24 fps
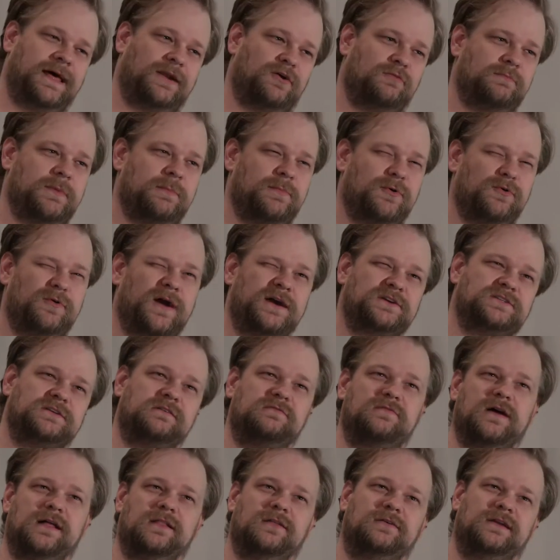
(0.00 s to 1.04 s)
I don't remember who
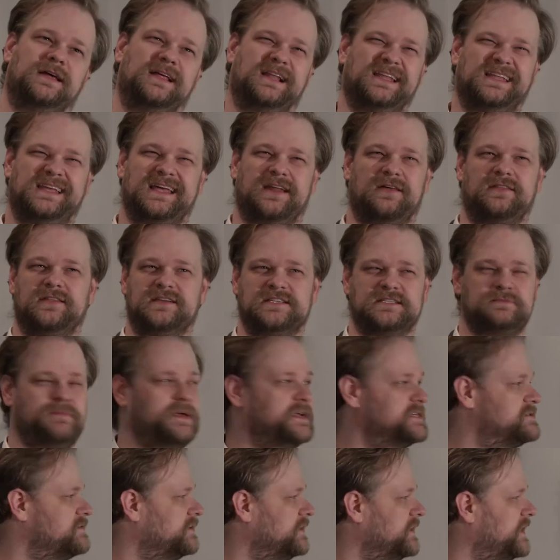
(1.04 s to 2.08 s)
actually followed Ali. I don't think
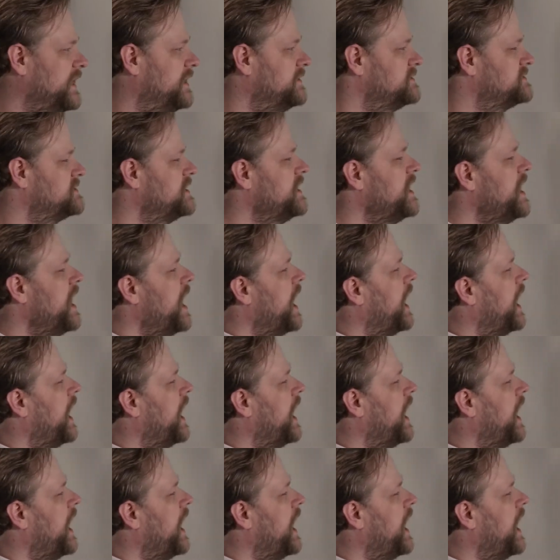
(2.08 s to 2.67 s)
Spinks really counts.